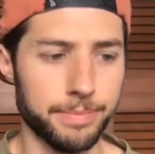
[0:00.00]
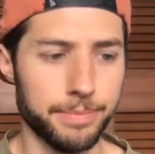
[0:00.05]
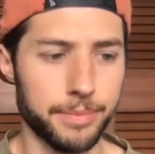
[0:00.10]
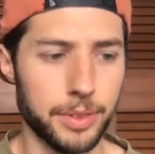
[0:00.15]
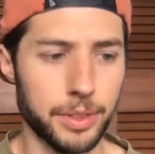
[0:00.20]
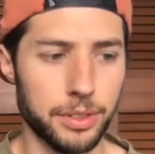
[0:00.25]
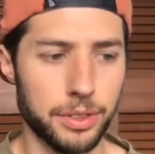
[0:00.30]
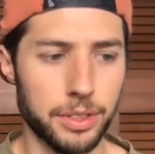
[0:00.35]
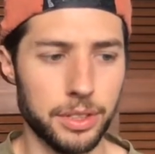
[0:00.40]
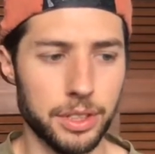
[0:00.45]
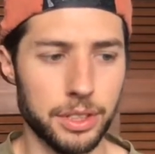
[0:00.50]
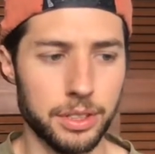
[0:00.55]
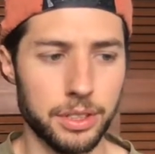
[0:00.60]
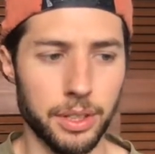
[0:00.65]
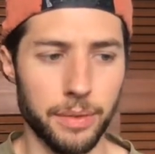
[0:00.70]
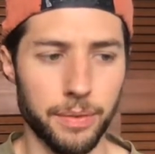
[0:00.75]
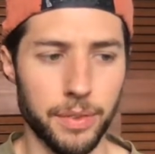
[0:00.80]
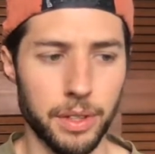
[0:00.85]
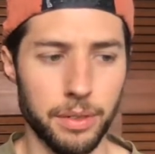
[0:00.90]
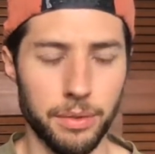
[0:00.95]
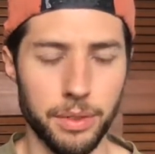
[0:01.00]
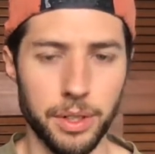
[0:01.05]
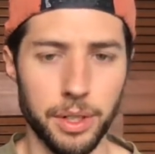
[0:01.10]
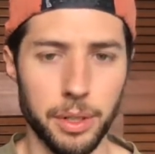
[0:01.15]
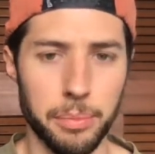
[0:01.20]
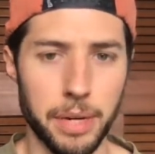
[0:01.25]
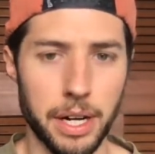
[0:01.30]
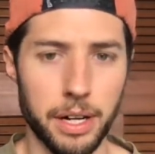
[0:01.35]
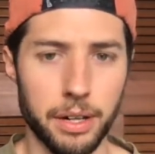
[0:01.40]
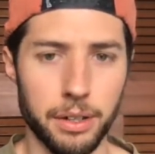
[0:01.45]
There's just something
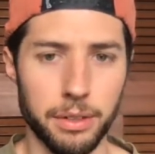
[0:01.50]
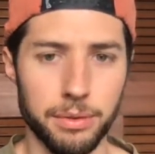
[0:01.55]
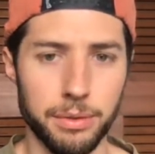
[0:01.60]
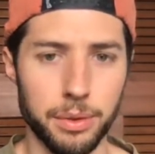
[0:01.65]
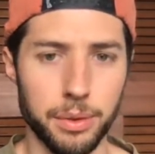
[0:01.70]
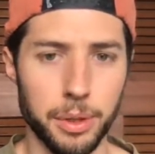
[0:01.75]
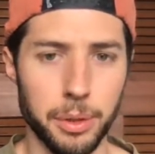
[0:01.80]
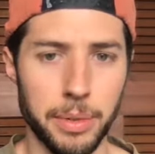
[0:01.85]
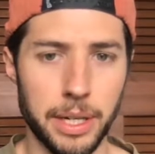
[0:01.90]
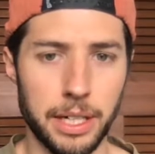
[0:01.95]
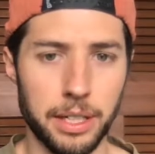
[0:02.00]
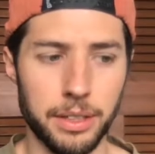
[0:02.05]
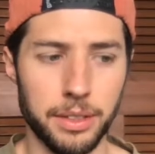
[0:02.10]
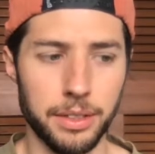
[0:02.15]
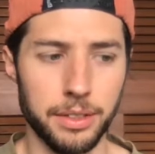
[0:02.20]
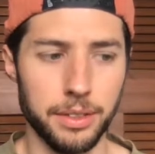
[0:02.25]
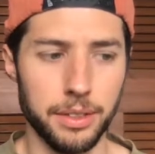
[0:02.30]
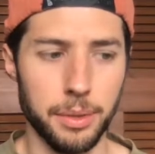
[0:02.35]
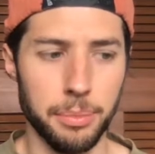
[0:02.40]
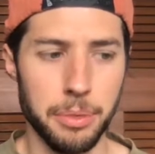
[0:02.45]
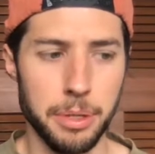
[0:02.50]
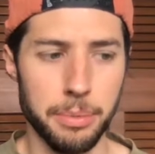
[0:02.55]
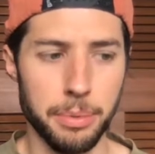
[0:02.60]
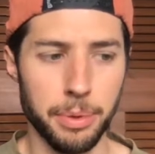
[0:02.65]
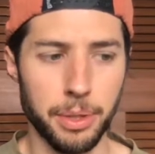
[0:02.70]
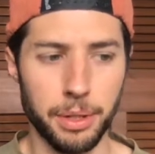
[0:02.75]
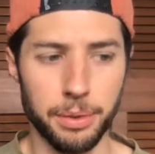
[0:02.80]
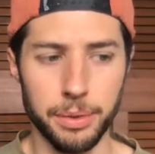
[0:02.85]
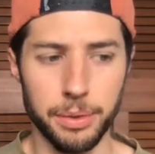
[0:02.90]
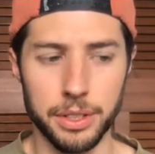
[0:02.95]
really powerful about the
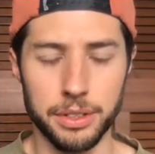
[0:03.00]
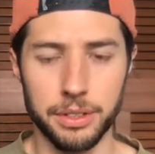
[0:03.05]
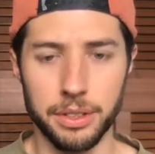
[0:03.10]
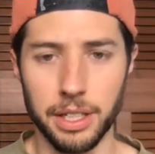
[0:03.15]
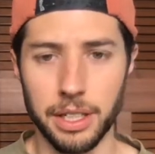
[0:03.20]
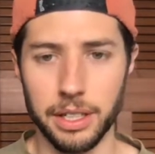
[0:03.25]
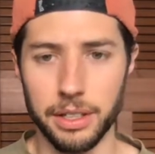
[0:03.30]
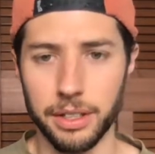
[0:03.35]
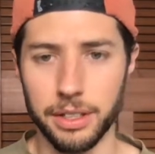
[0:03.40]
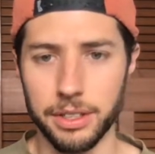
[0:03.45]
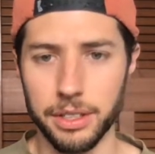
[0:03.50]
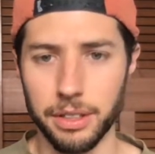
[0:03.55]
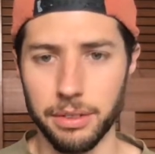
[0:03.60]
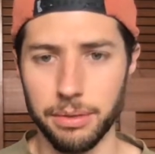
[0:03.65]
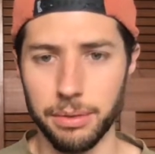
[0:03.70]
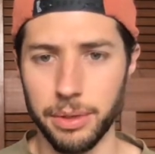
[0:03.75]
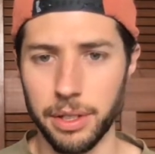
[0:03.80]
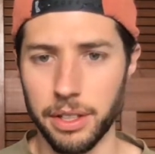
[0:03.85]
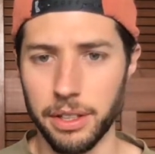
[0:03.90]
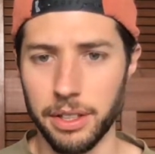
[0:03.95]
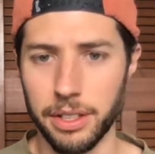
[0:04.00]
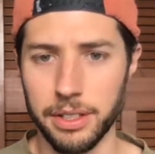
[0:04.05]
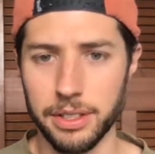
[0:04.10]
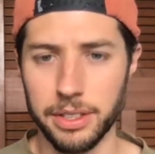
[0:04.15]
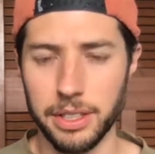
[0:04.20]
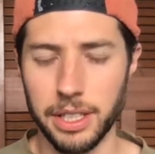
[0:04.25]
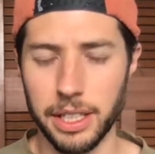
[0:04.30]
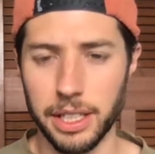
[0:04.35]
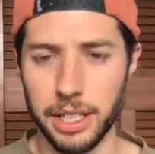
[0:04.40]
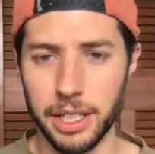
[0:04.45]
people that we surround ourselves with and
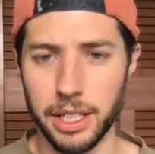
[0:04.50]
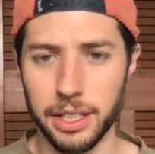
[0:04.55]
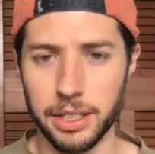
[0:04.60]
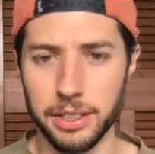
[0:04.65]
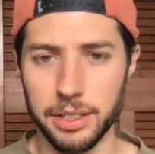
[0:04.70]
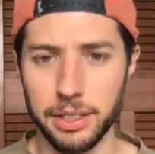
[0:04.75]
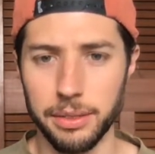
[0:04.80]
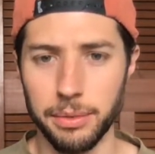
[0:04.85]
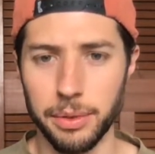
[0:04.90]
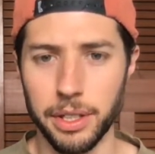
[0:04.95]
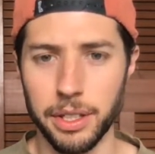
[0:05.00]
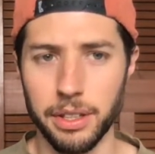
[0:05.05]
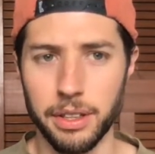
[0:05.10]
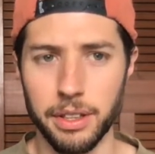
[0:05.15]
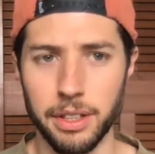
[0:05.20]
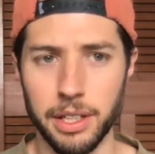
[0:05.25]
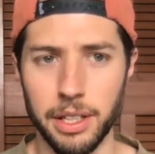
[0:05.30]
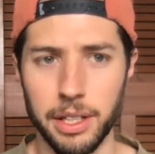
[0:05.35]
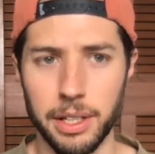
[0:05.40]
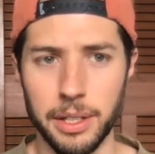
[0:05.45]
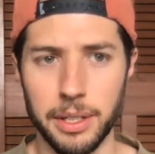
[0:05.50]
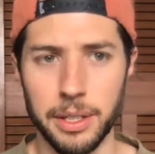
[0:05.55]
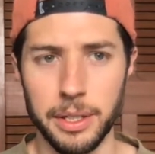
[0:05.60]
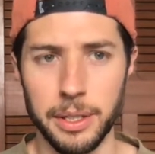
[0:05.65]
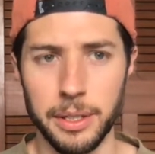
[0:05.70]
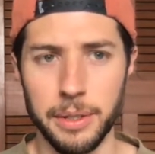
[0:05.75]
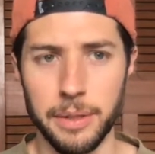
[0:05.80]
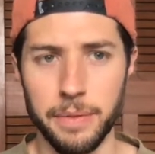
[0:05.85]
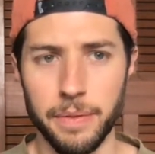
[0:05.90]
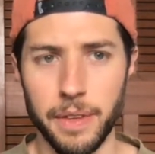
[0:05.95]
stay connected with.
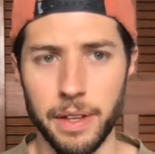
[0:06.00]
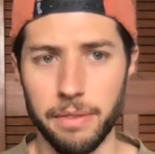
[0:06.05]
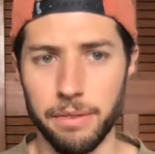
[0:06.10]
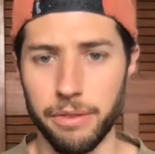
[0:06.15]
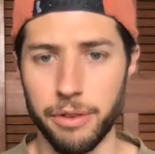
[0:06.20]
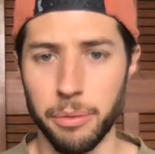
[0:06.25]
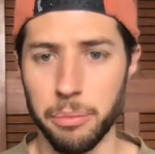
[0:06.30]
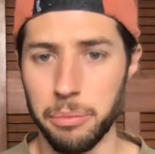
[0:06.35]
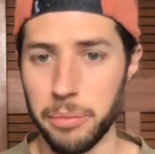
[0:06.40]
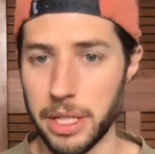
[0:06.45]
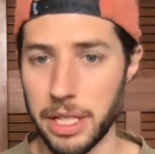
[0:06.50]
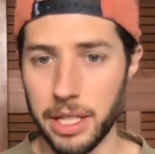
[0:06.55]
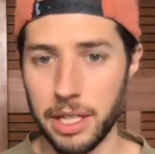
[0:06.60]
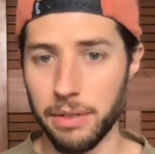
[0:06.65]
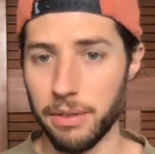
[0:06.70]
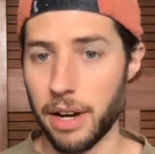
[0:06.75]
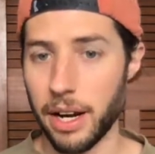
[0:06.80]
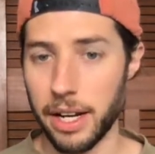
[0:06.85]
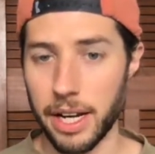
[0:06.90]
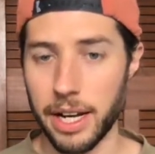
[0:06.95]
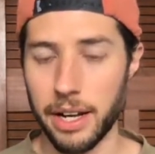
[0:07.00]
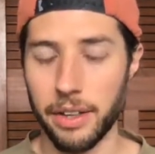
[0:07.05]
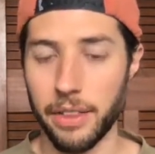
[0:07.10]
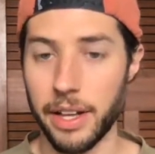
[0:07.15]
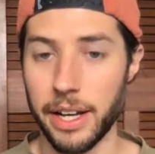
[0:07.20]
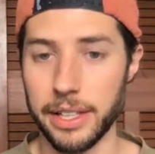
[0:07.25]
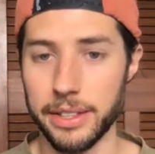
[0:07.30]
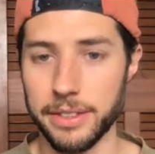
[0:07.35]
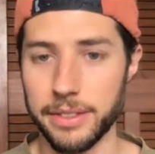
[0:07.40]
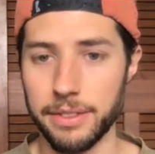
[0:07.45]
And for me right now,
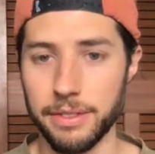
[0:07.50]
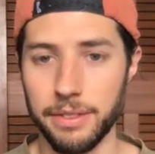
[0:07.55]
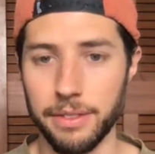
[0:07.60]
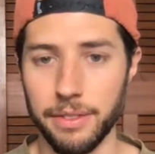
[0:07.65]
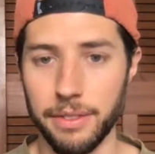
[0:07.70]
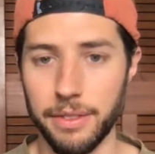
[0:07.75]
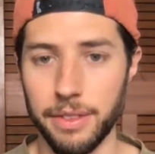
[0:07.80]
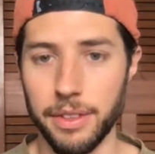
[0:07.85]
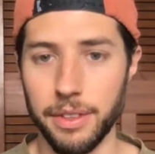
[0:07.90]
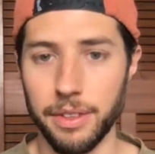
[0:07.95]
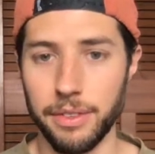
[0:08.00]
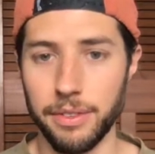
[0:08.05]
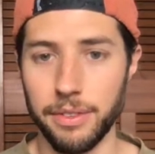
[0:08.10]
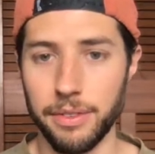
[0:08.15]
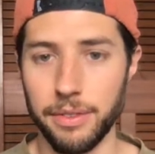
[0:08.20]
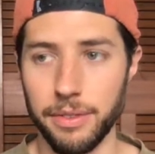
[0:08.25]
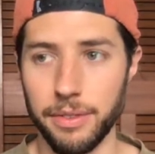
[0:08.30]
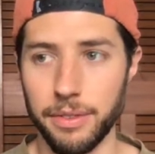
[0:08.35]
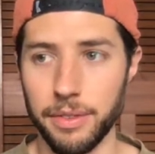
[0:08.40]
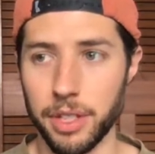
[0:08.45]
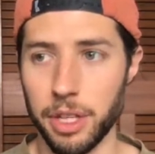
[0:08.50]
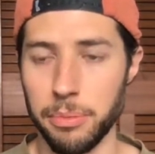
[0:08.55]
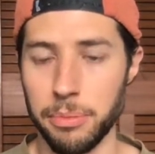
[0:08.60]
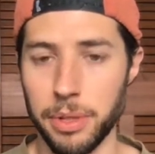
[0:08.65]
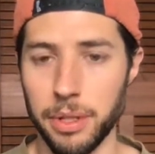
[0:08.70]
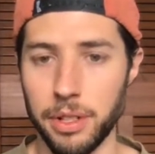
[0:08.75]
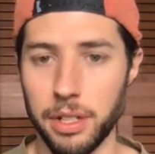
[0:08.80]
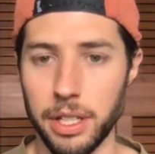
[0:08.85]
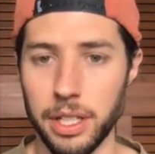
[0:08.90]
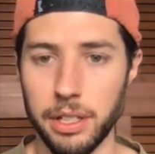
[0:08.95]
that's this
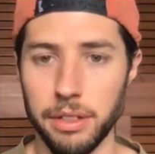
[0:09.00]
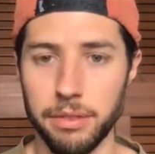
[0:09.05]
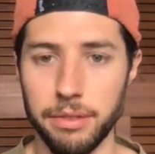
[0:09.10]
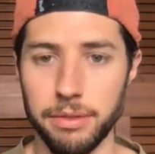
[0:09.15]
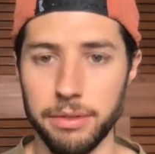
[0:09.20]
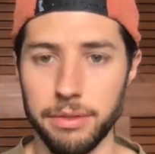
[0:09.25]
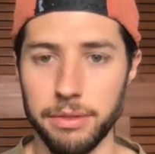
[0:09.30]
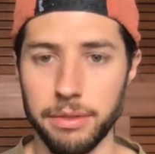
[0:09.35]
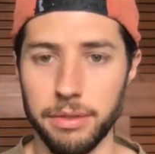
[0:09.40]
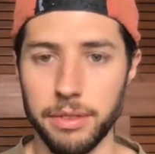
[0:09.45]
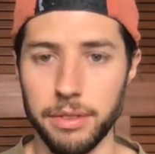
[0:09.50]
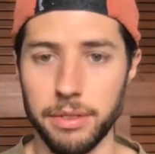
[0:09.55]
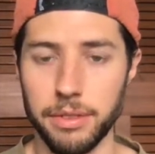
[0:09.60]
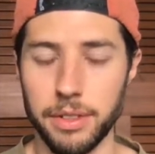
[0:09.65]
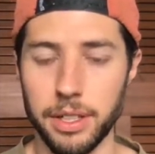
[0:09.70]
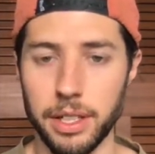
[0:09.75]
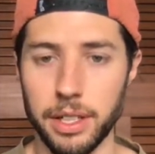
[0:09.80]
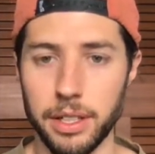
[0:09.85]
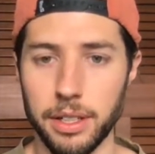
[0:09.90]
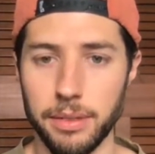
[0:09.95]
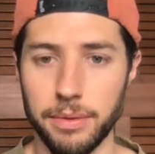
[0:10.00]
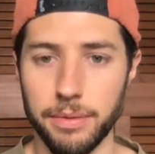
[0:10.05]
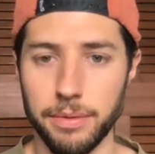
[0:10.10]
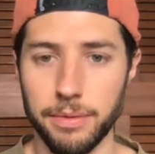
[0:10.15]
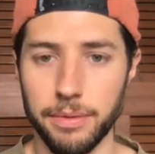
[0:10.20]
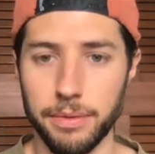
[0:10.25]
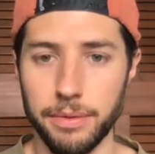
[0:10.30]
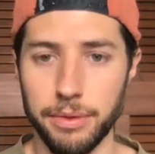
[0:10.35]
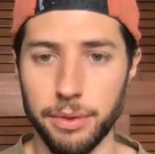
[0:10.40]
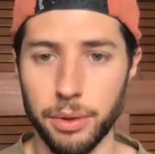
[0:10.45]
community of
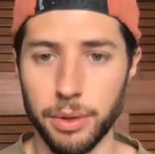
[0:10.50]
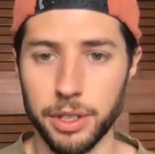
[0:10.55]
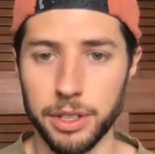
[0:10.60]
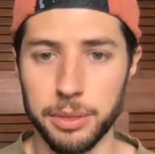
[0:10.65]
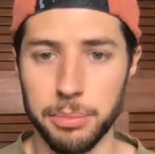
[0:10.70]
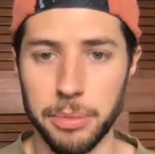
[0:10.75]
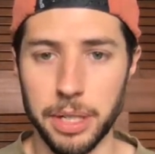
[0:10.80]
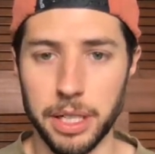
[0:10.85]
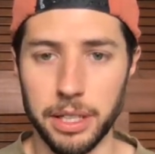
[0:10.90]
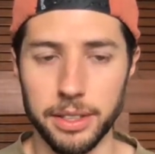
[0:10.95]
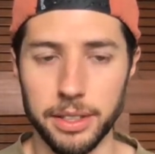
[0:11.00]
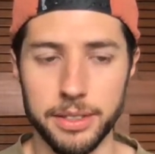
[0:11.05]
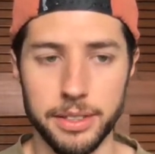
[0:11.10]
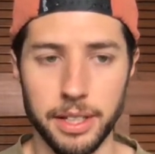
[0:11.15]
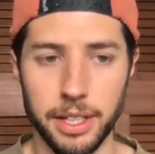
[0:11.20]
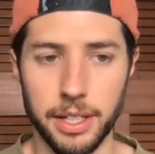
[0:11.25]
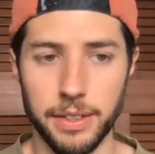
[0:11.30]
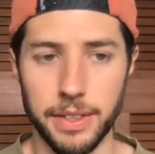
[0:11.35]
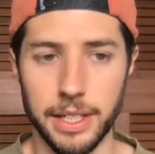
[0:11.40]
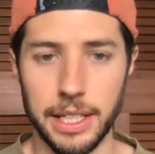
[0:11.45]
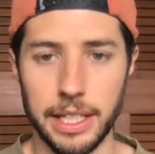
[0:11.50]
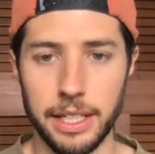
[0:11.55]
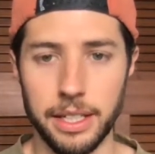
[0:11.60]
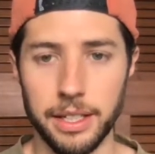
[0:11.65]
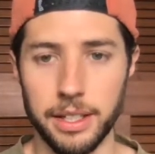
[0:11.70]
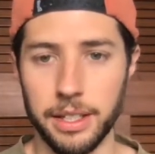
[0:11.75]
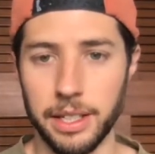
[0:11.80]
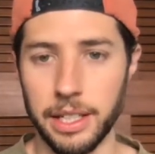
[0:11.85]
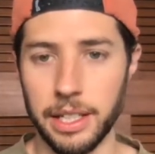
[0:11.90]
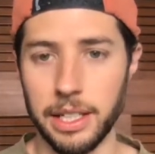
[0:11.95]
forest monks, and then
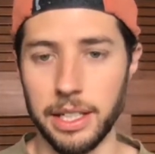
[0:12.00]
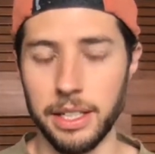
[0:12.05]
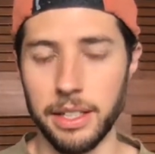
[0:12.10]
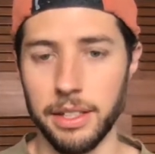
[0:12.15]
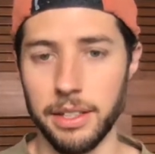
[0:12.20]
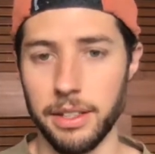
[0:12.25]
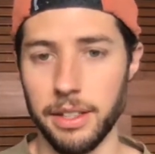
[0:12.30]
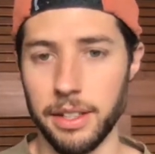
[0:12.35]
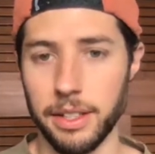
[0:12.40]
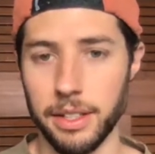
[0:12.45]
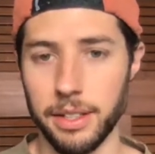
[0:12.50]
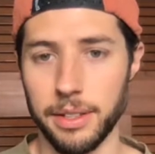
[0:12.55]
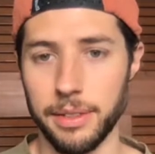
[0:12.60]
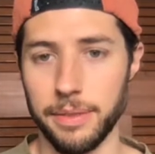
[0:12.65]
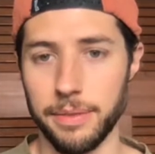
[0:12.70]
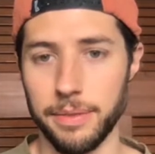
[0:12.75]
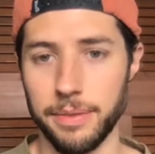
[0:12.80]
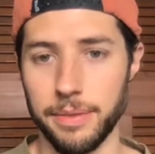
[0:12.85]
the